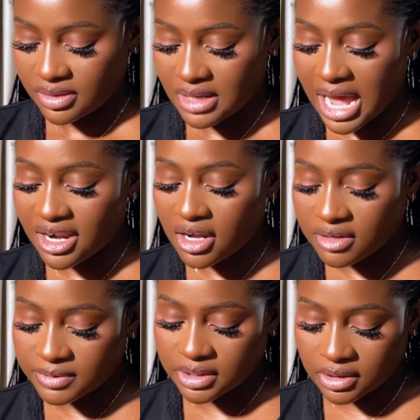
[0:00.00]
I
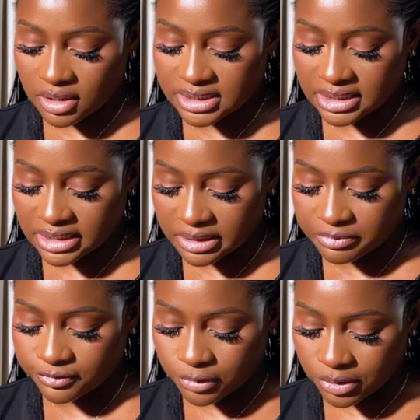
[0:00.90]
love a glossy lip
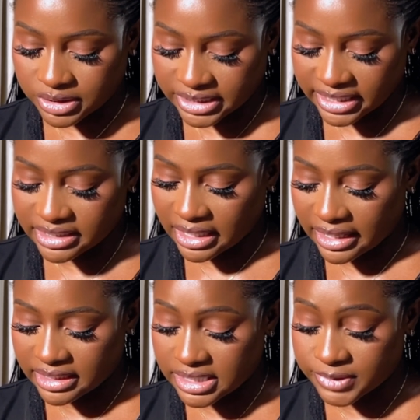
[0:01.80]
for date
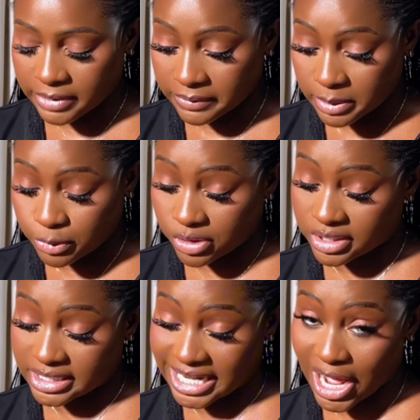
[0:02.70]
night. It's very
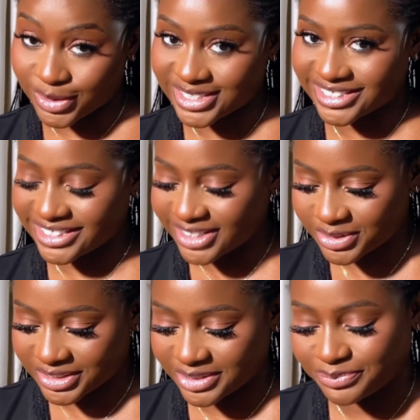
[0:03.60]
important. Now, the
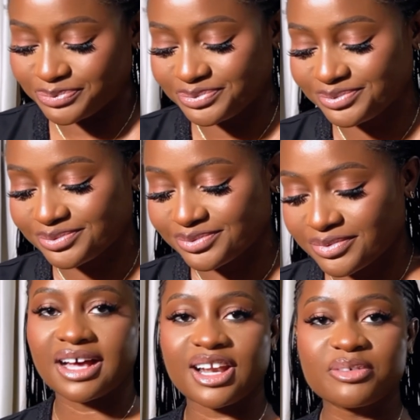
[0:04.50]
secret.
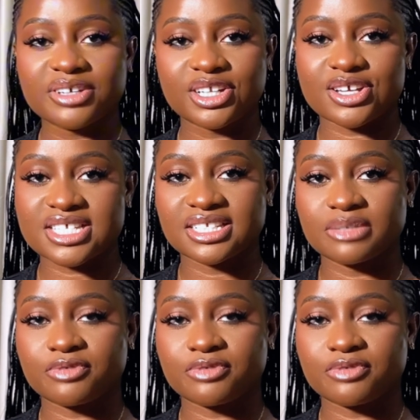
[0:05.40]
I love a glossy lip